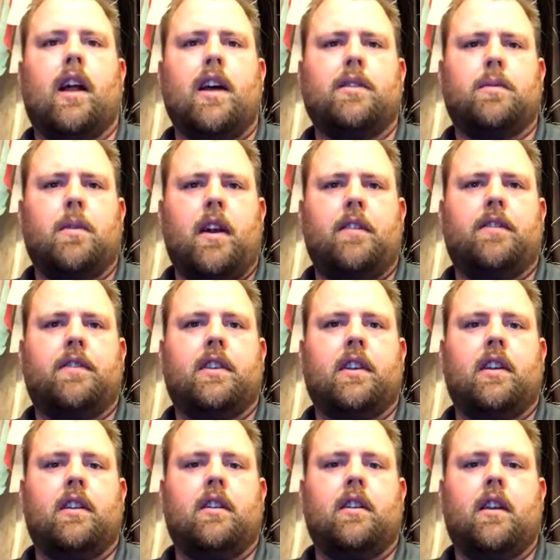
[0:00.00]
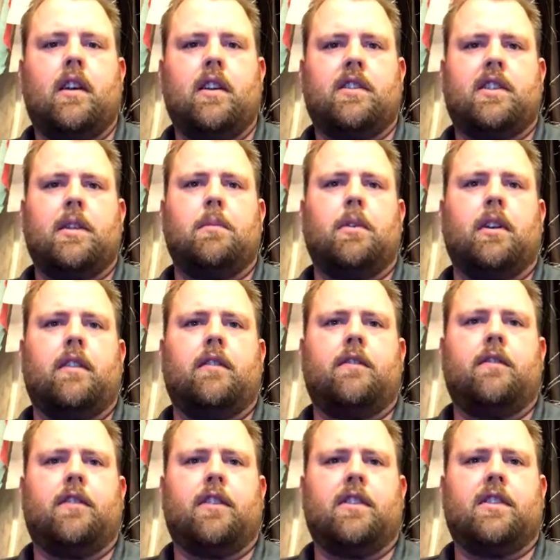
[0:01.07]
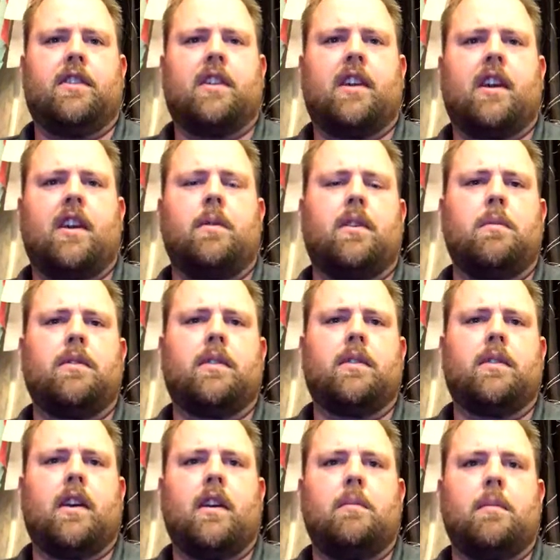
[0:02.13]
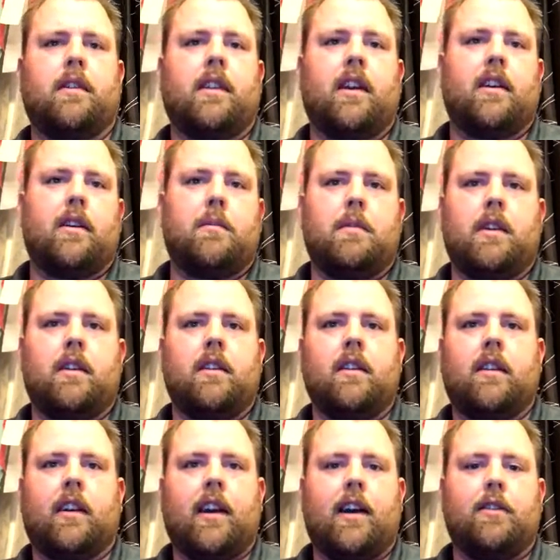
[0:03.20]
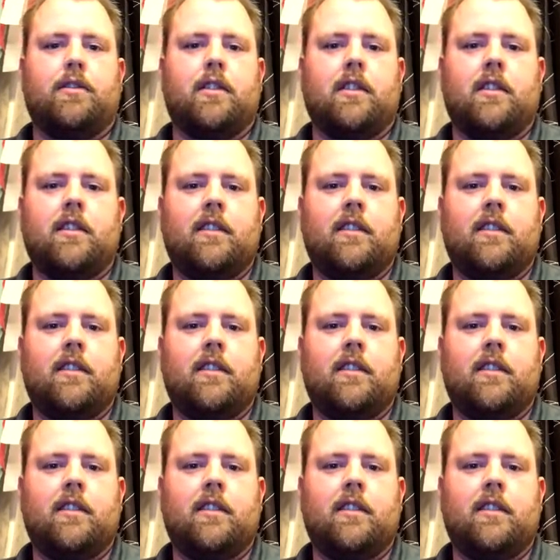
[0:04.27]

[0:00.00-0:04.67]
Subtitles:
last one I assembled in for sale was almost that, but they could have been gouging.